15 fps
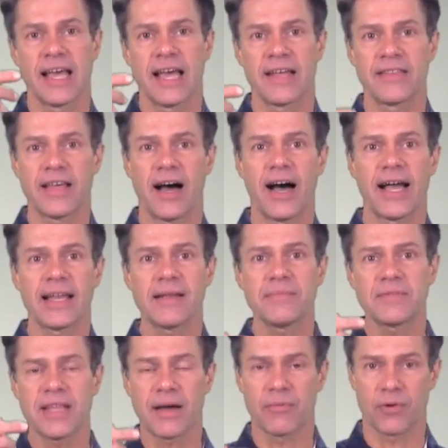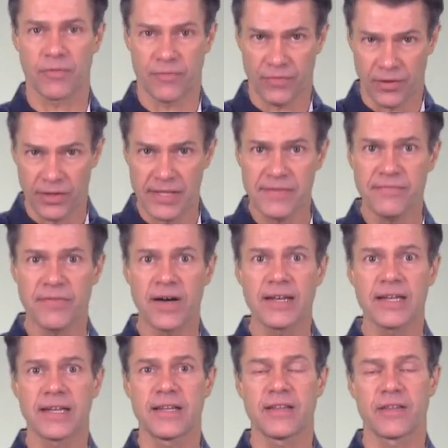And the items that were fully
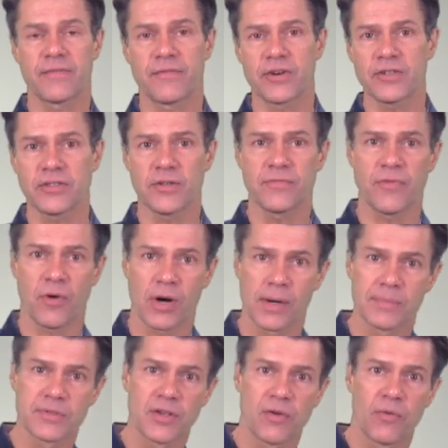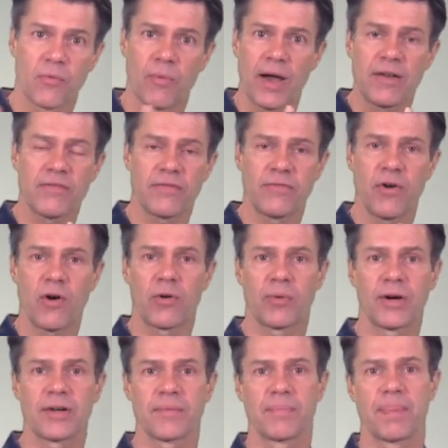funded in the first two forums went
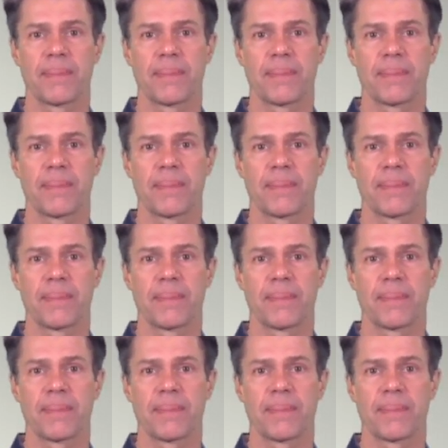forward.